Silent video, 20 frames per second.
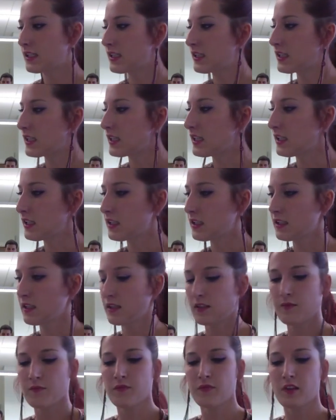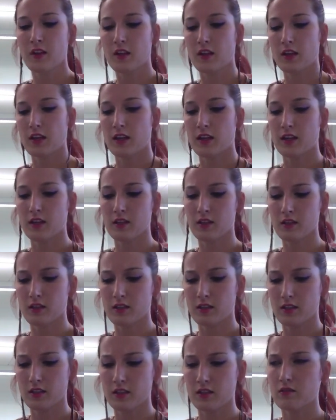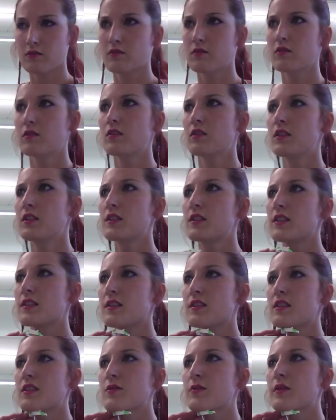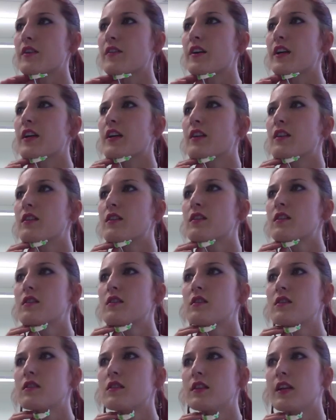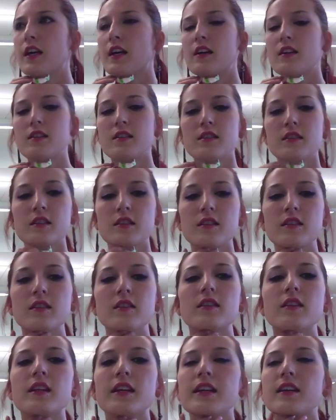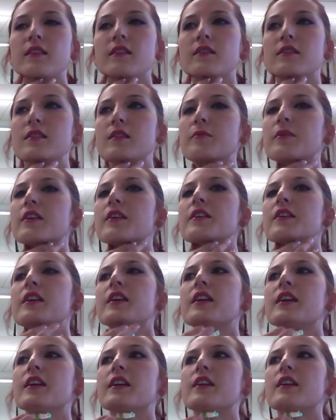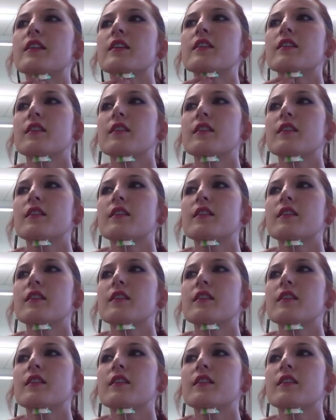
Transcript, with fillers: D, and it sits this way, right? Yeah. It's, yeah, it's like somewhere under here.